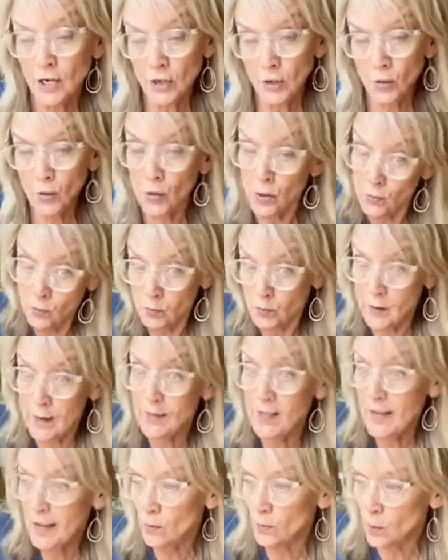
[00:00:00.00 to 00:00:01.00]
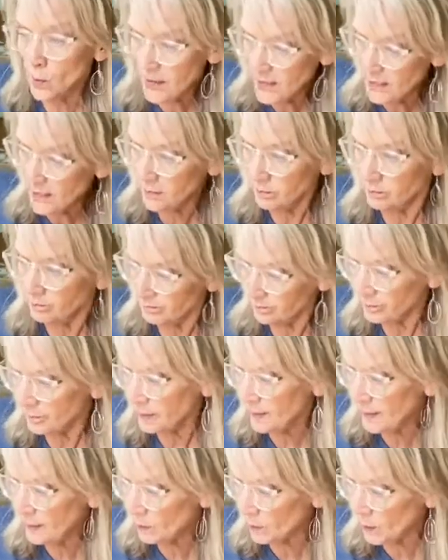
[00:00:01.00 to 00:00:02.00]
know
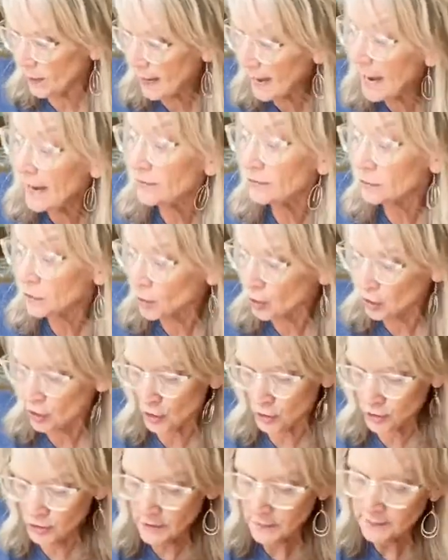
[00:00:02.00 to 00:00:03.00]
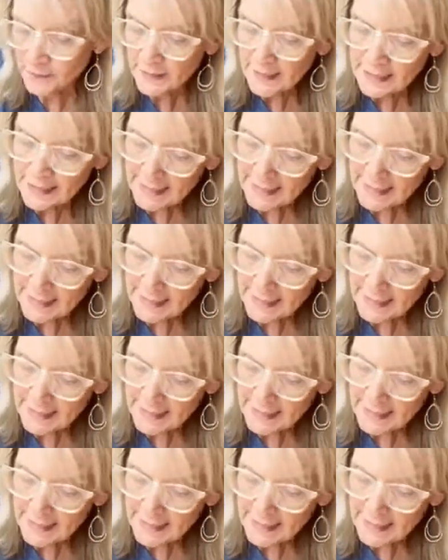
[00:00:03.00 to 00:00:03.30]
that I've learned